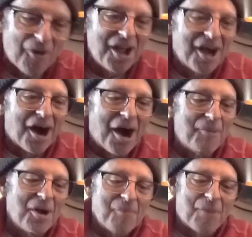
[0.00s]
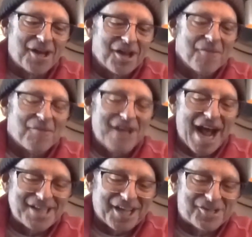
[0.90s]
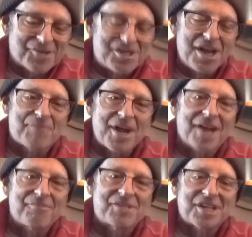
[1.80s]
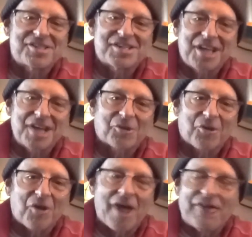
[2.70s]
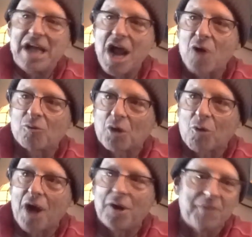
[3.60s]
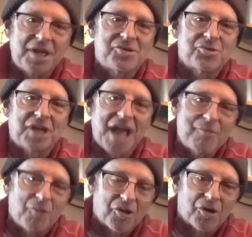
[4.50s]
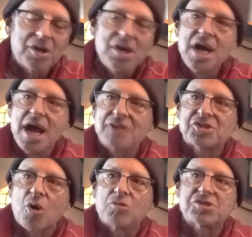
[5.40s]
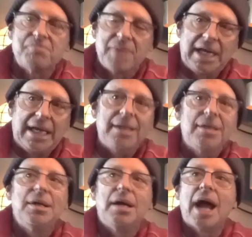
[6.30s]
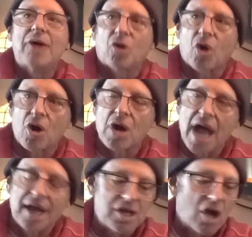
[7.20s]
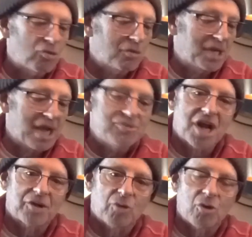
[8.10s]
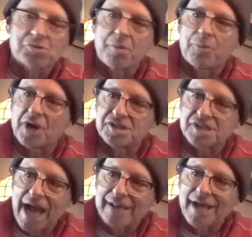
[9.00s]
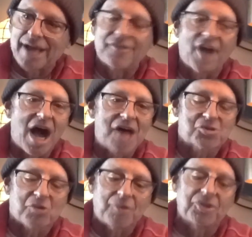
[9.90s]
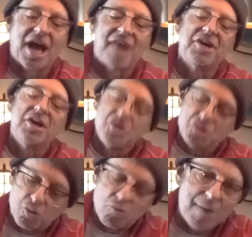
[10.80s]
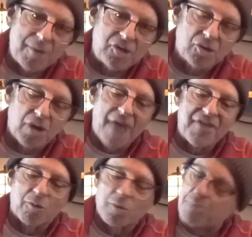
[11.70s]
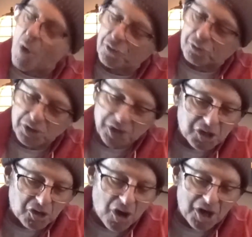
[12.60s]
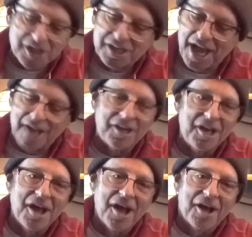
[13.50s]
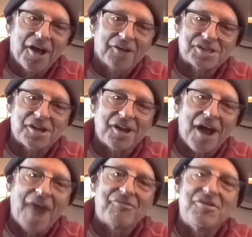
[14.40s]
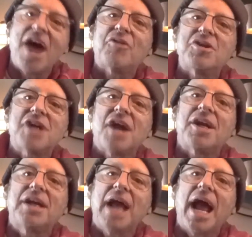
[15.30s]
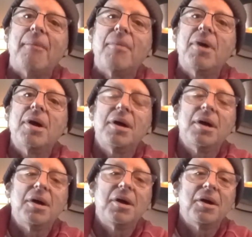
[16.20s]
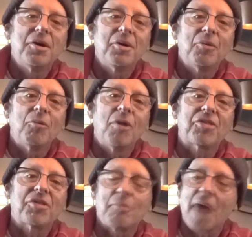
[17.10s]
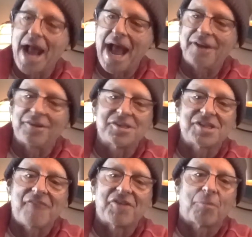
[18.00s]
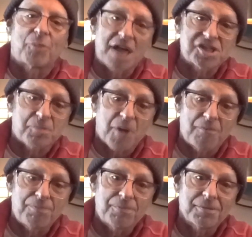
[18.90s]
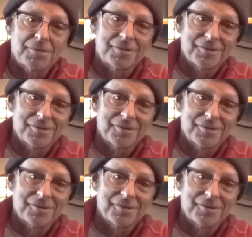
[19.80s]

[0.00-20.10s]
so um, but but not to get too deep in it. To to get her on the air required me to do the game with her, and so it was me and her and a young woman named Jenna Rose. We put on sideline, and the Hawks were able to have two women do it, and they were both really good. And Caley, listen, I've never done a game with my analyst having a breast pump